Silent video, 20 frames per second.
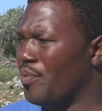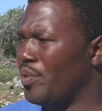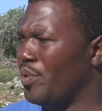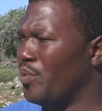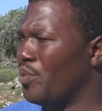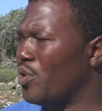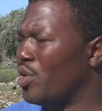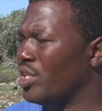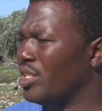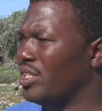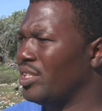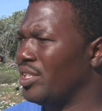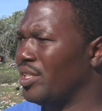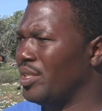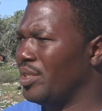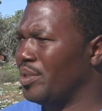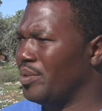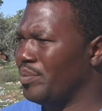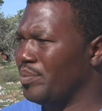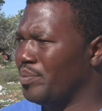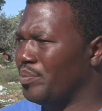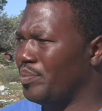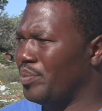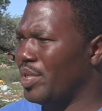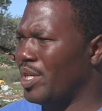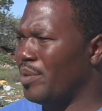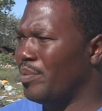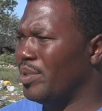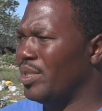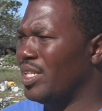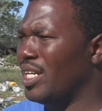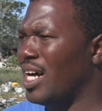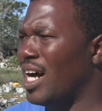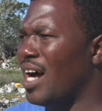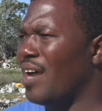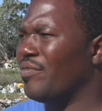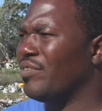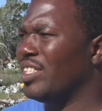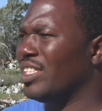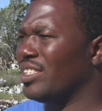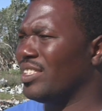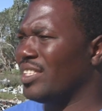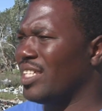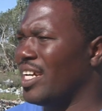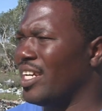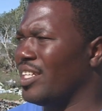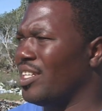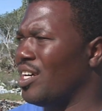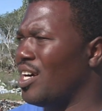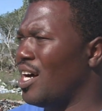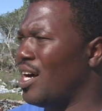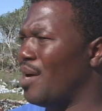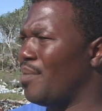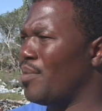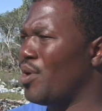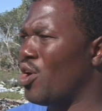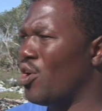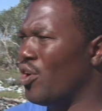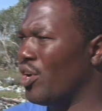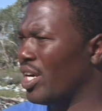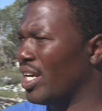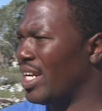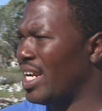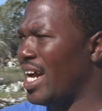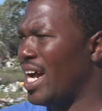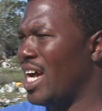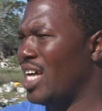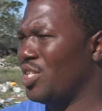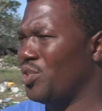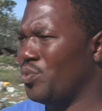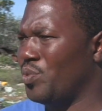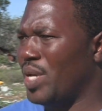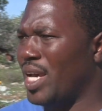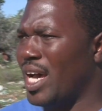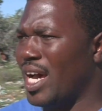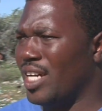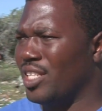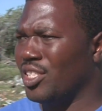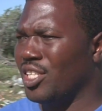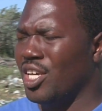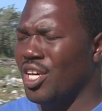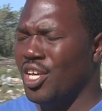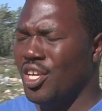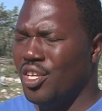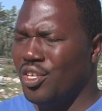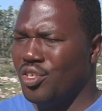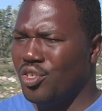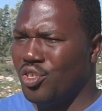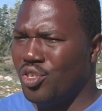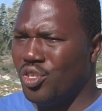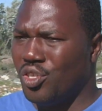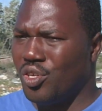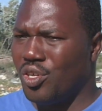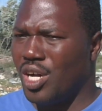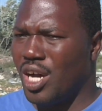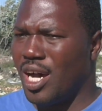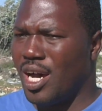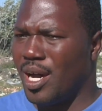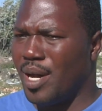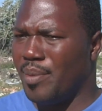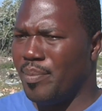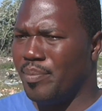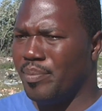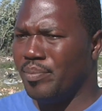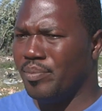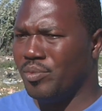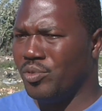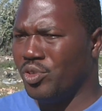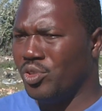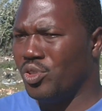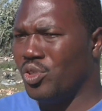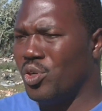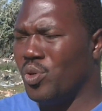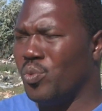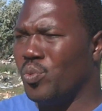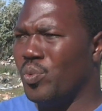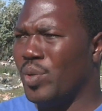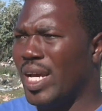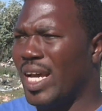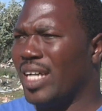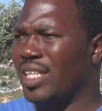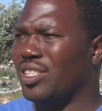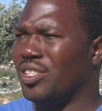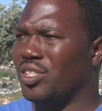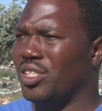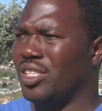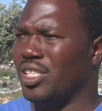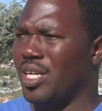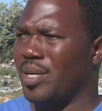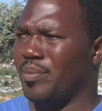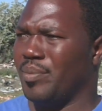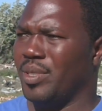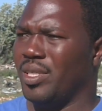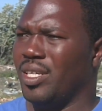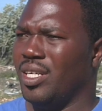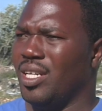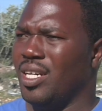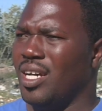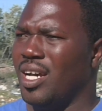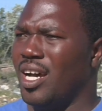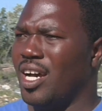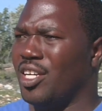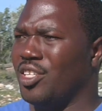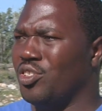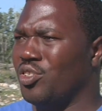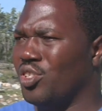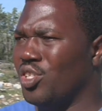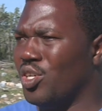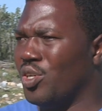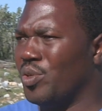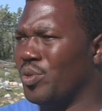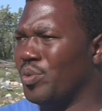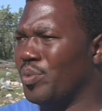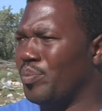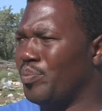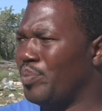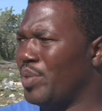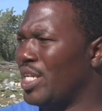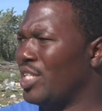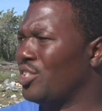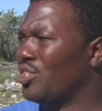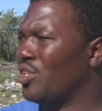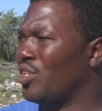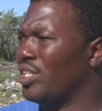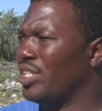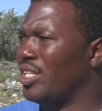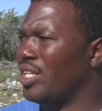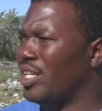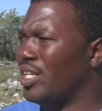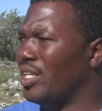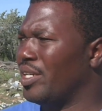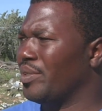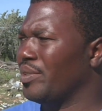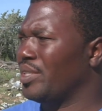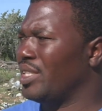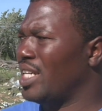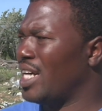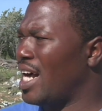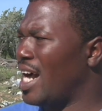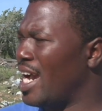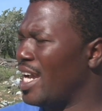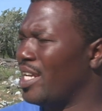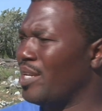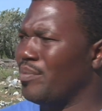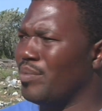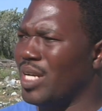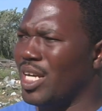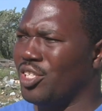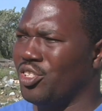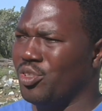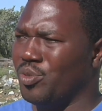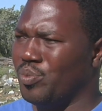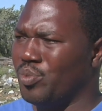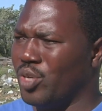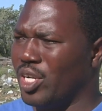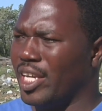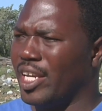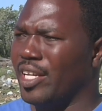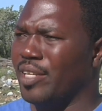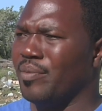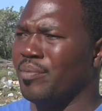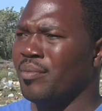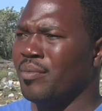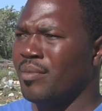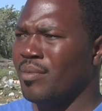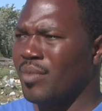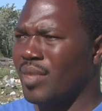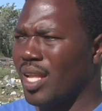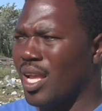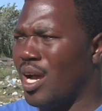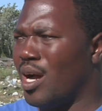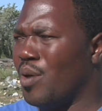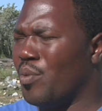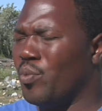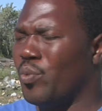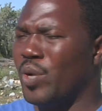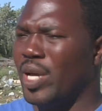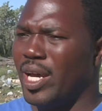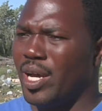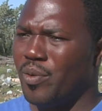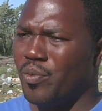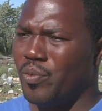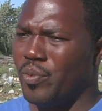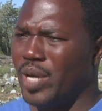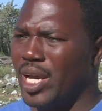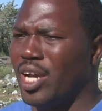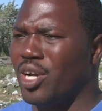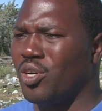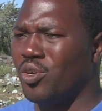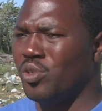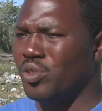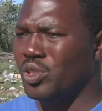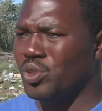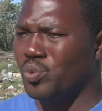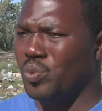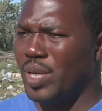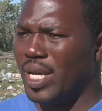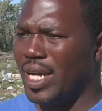We want to be able to have this site organized, whereas you know where to dump, and you know based on the item that you bring in, where goes